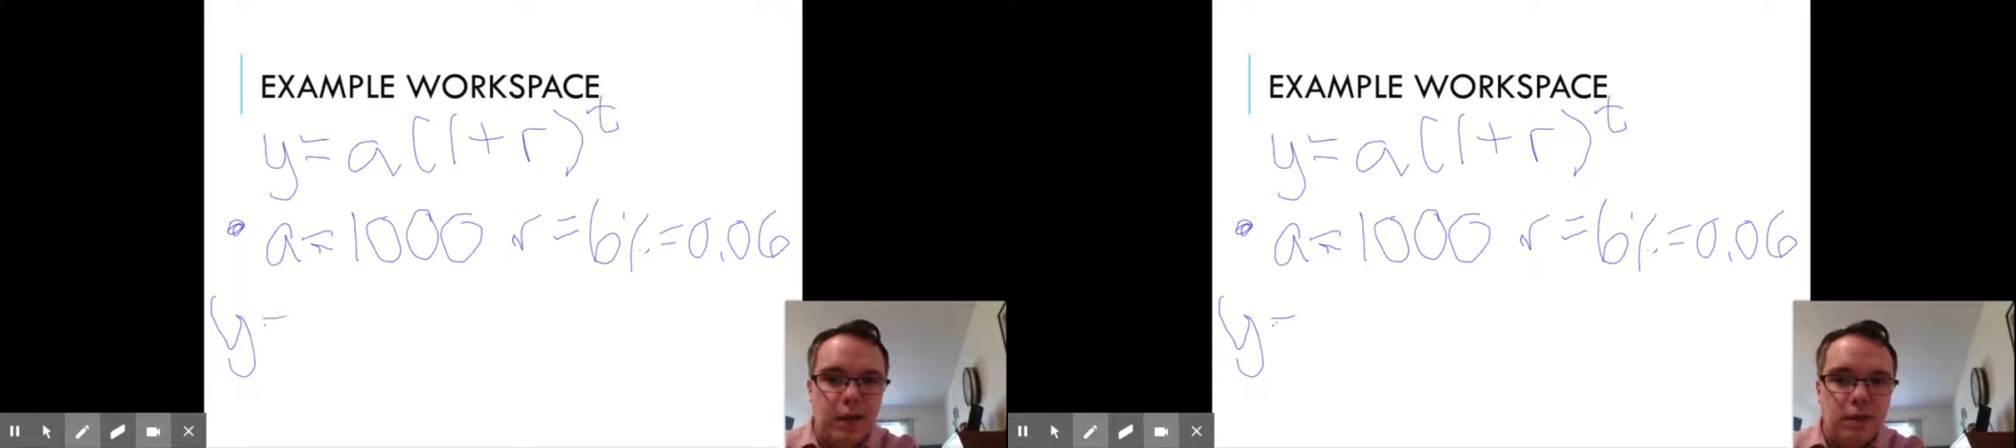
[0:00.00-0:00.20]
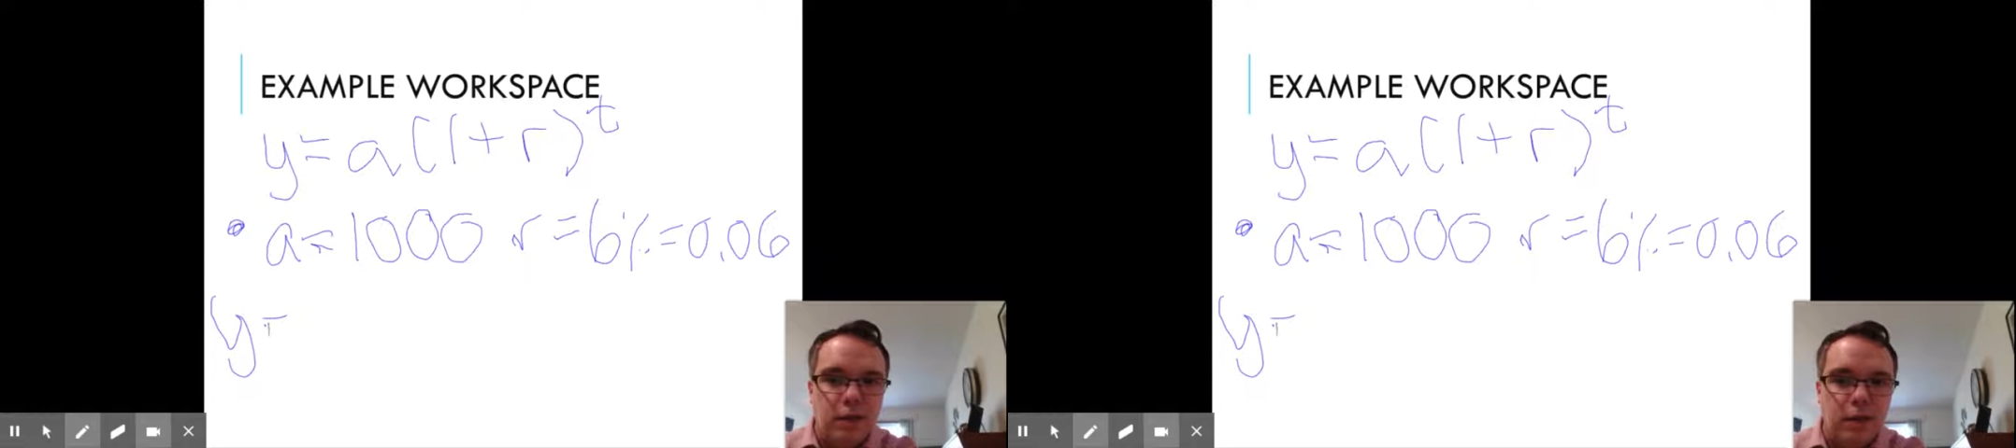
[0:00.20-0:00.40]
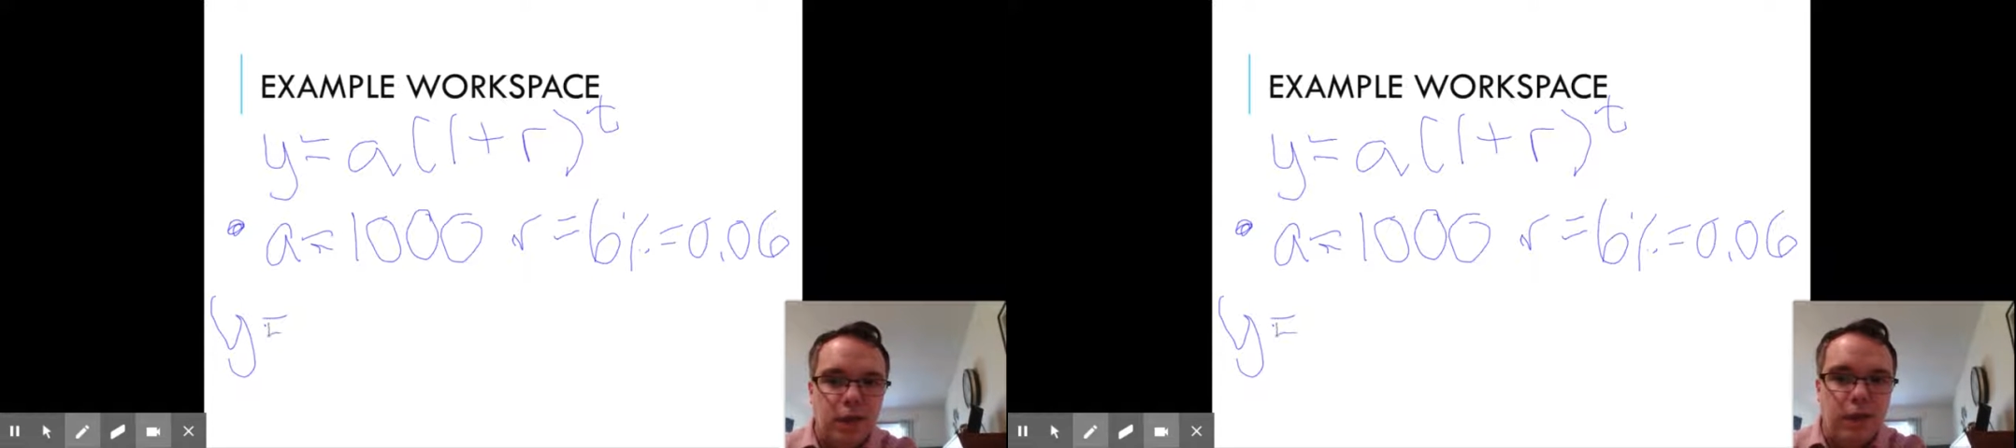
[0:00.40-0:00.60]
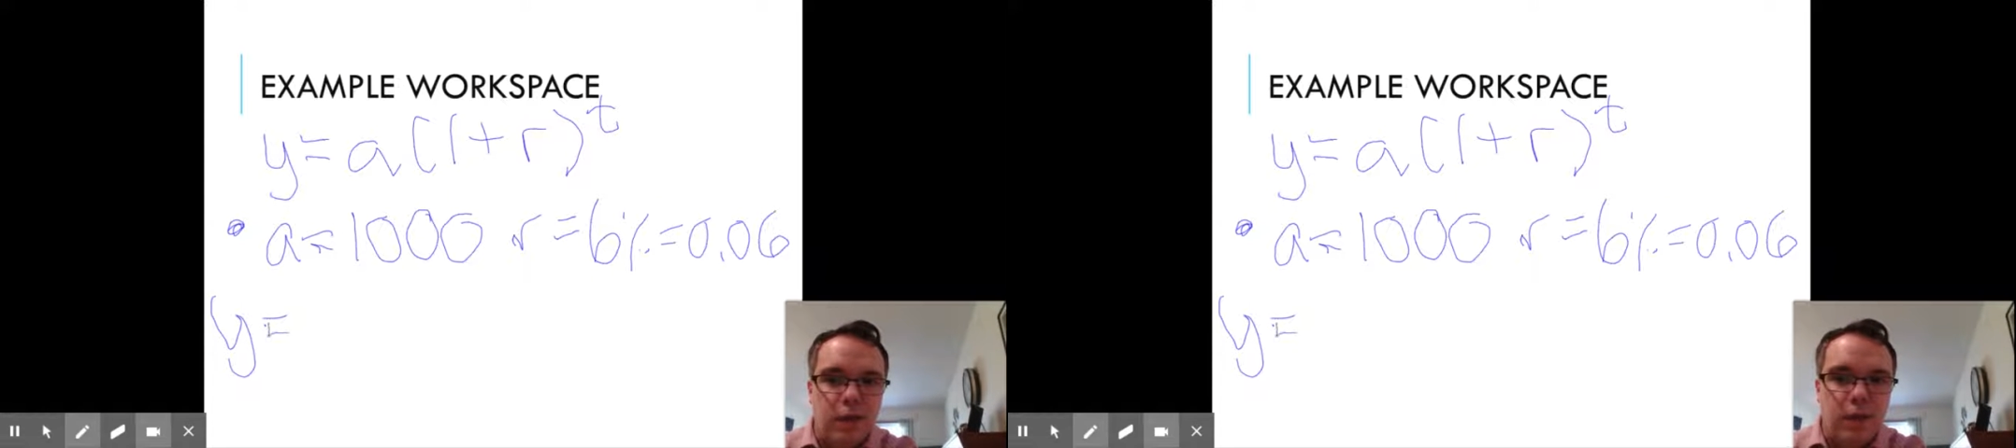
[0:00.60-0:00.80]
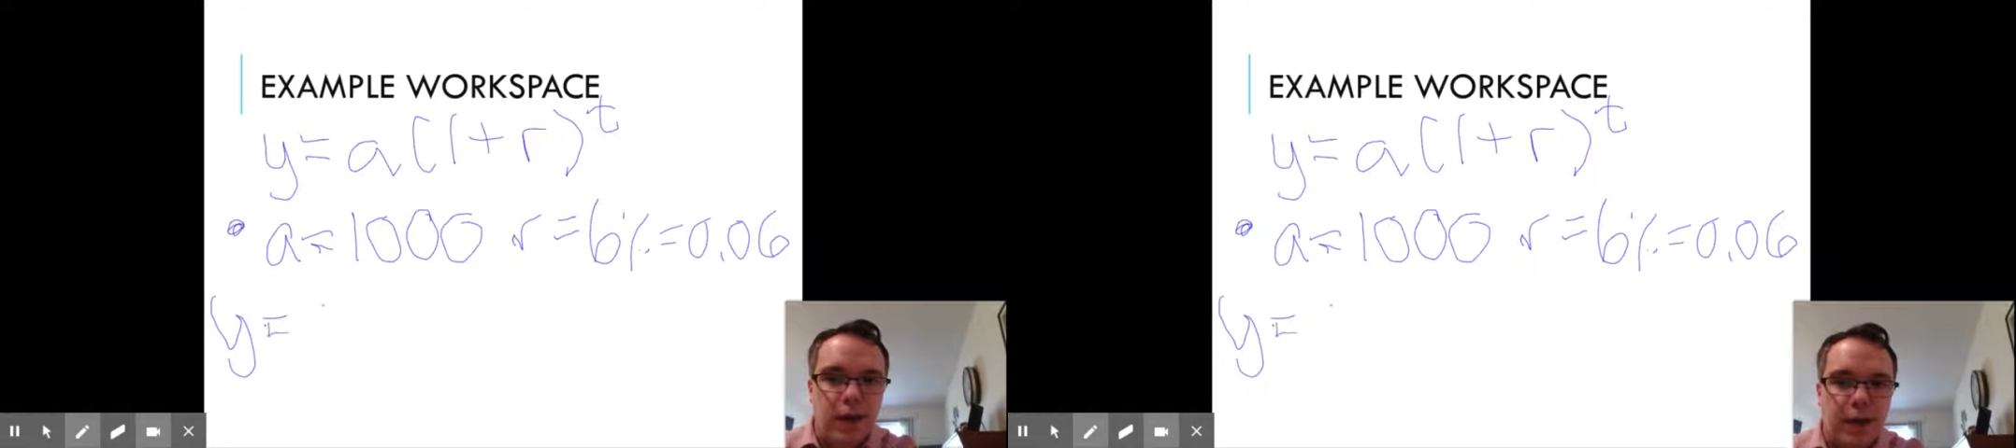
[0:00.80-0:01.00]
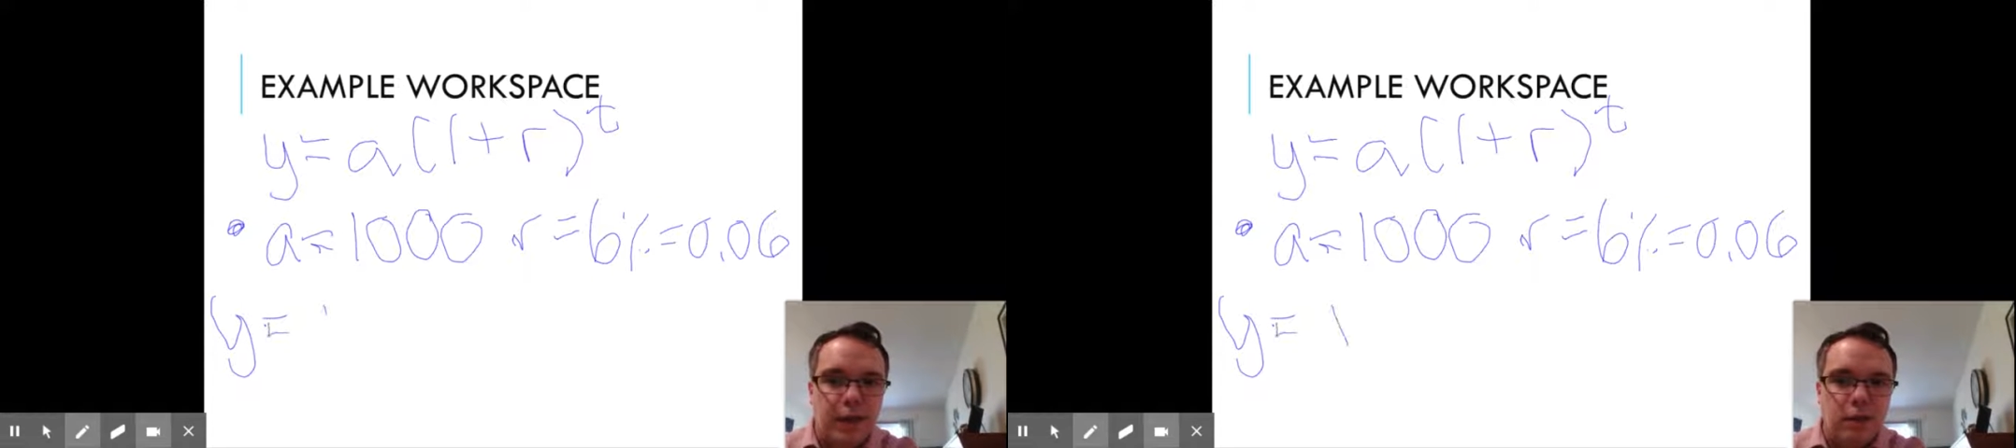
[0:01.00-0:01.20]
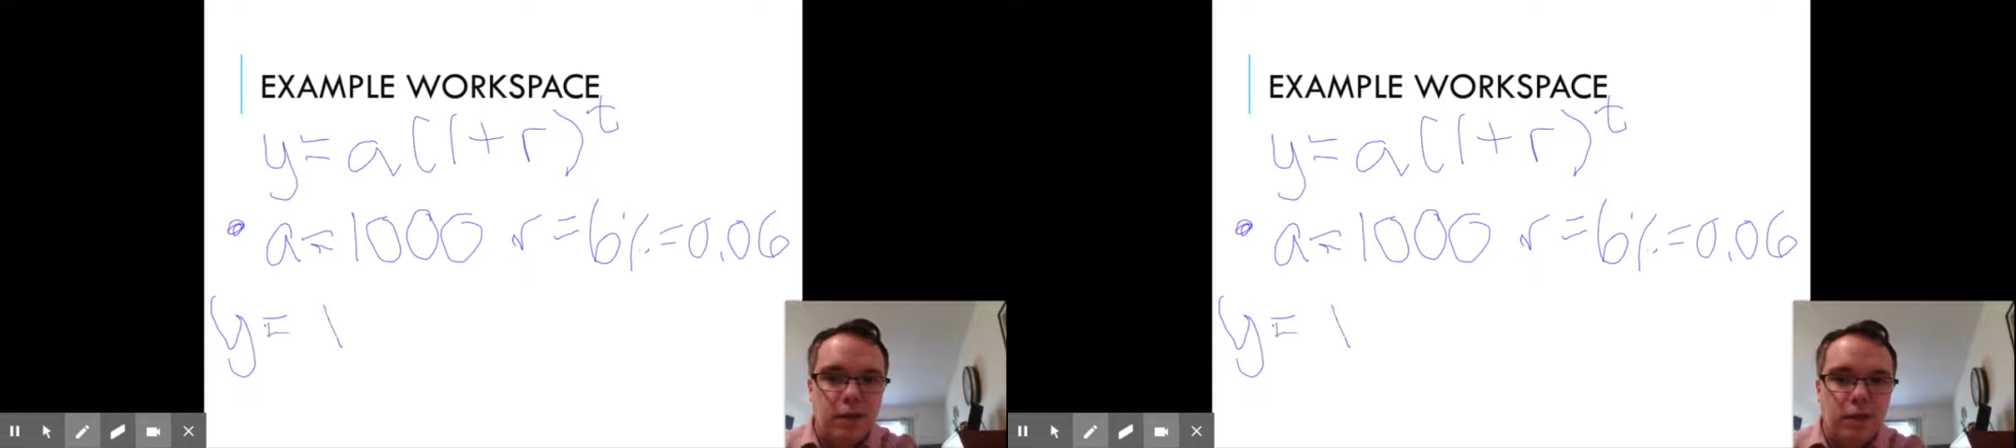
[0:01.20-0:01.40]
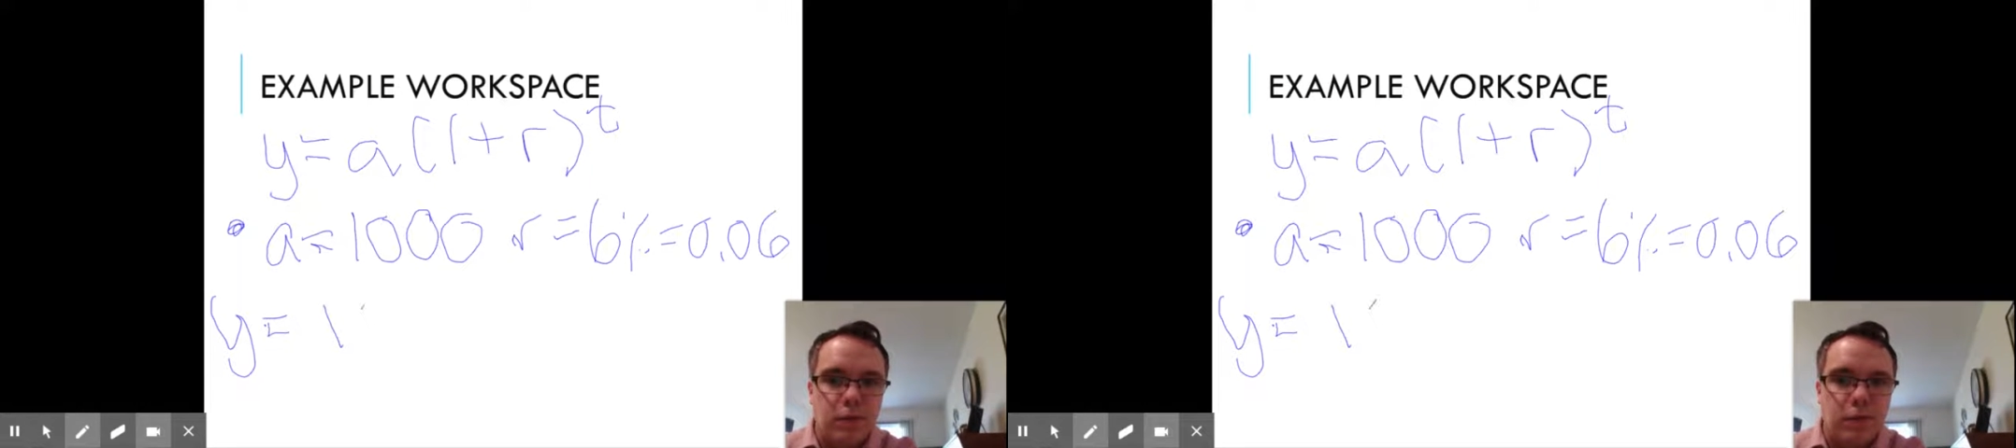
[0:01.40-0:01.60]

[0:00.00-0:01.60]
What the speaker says: So we're going to get y equals